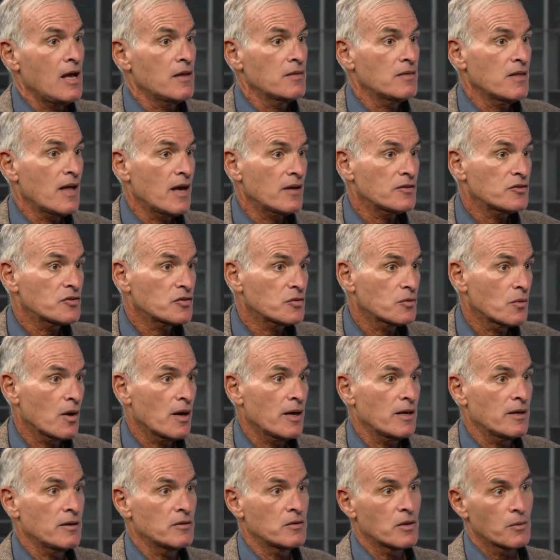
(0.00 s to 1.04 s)
And that's
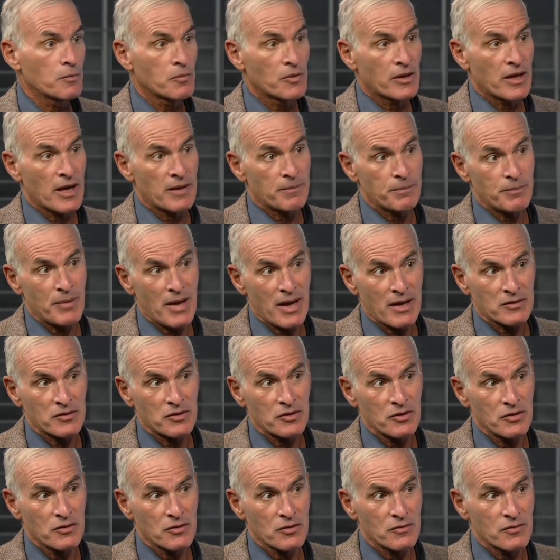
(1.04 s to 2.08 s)
why, to get
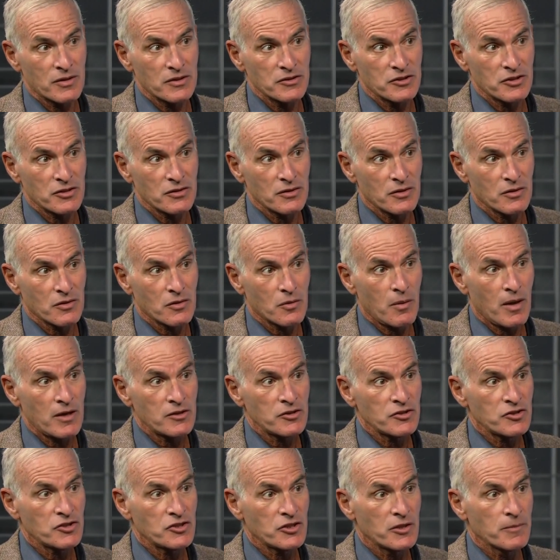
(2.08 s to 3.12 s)
back to your original
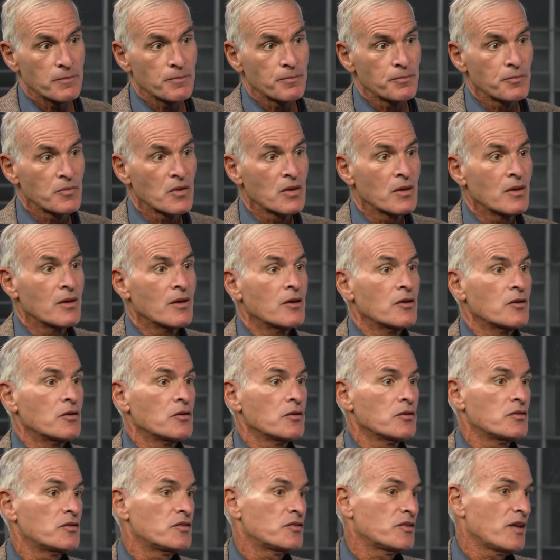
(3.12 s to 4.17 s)
question,
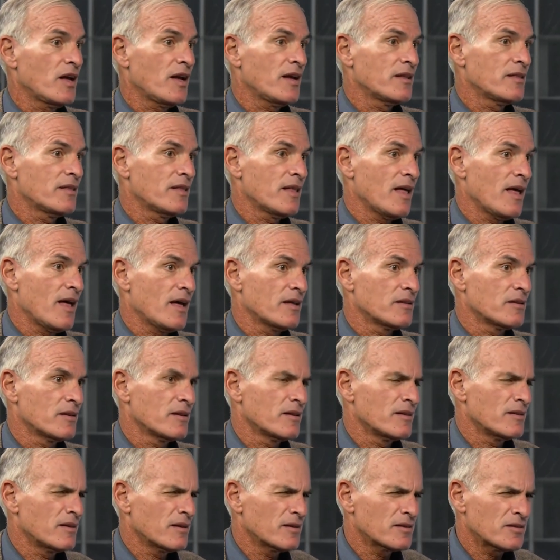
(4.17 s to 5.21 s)
you said
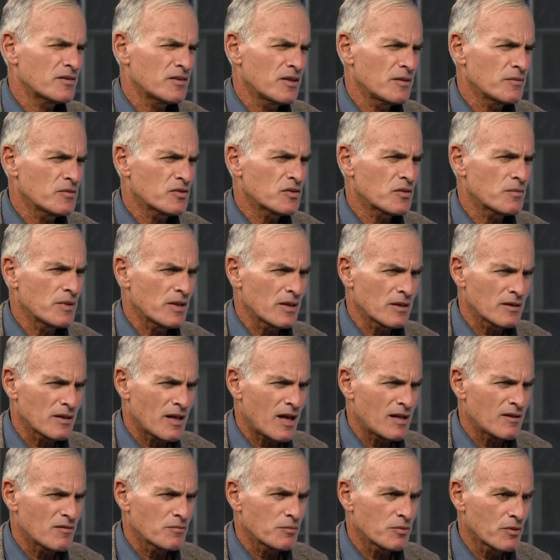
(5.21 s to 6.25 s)
that there seems to be a
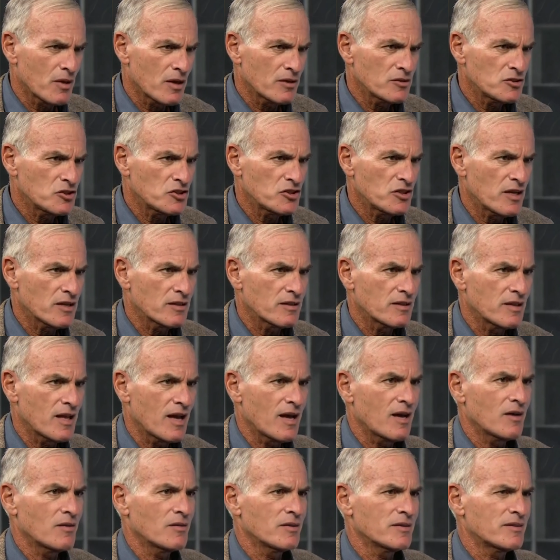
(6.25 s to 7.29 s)
lot of bloodshed
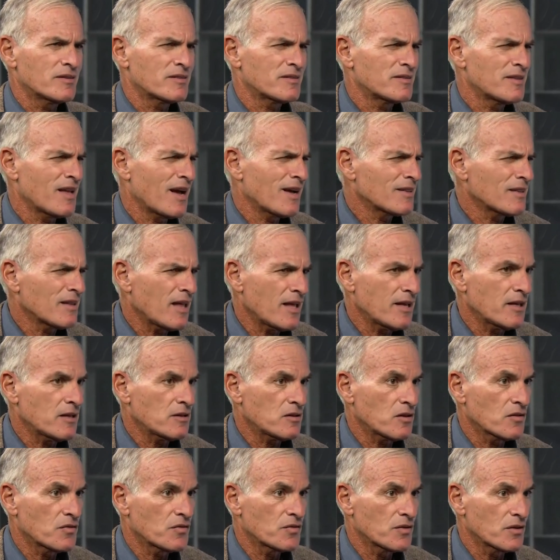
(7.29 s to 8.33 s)
now. It's not
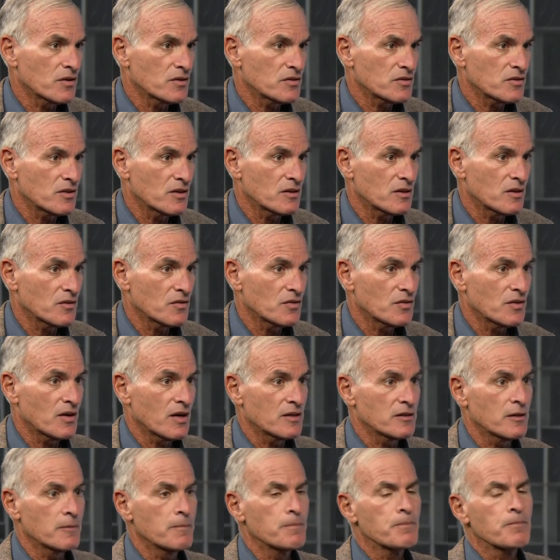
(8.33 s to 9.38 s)
like the first
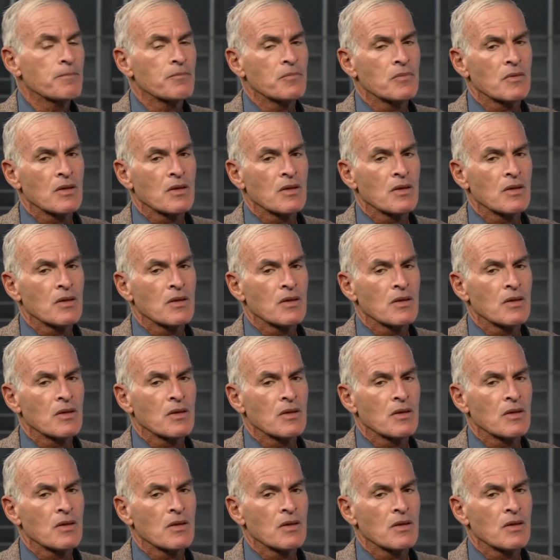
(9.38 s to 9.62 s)
Intifada.